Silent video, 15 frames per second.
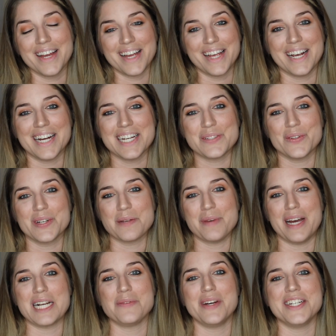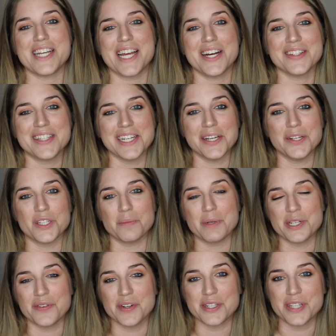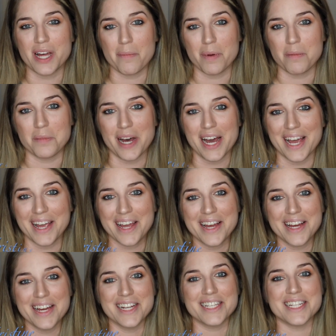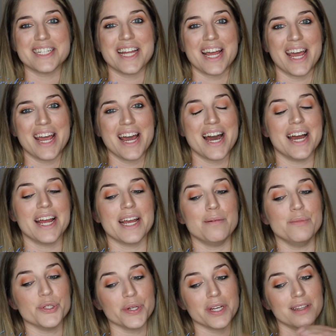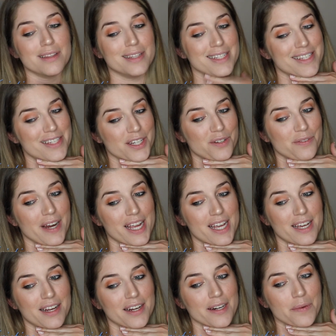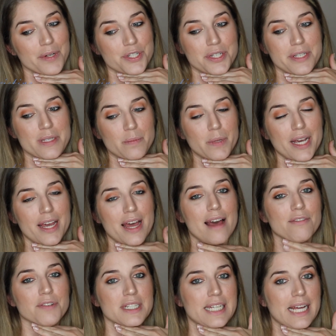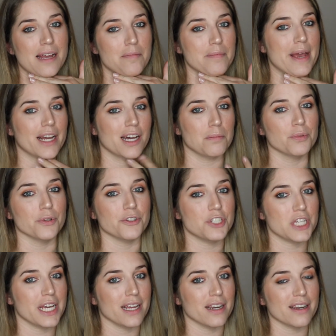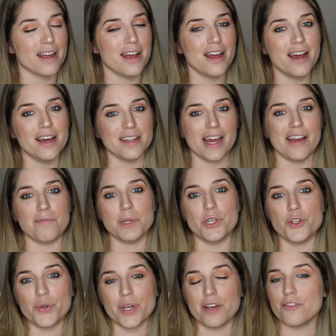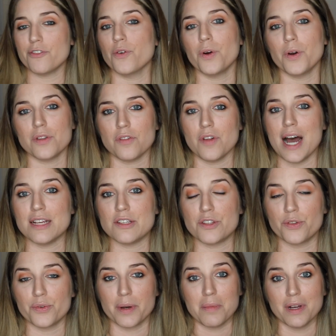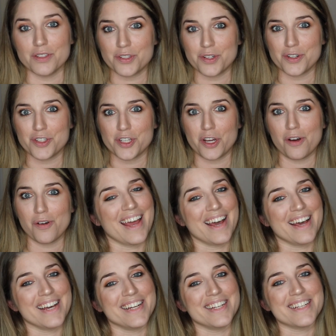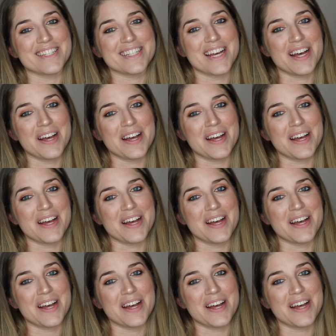Hey guys, welcome back to my channel. Thank you so much for stopping by. Today I am doing this look right here, which is my everyday makeup routine that I've been doing for the last 3 months or so. And